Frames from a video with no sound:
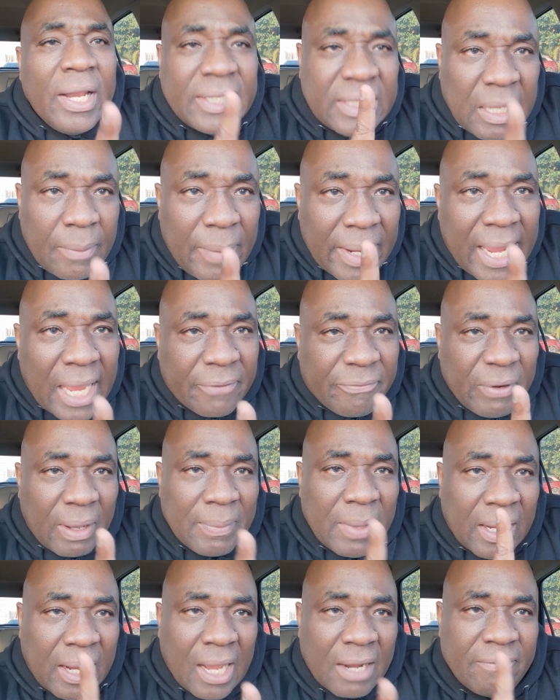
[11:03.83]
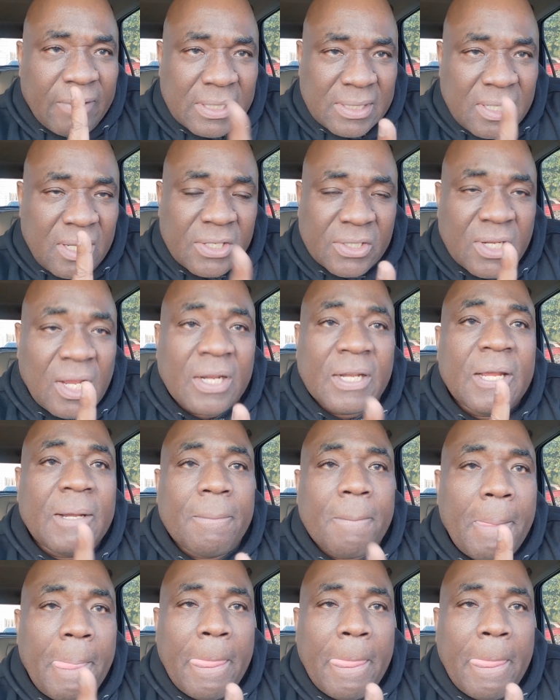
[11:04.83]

thing I get from the conversation there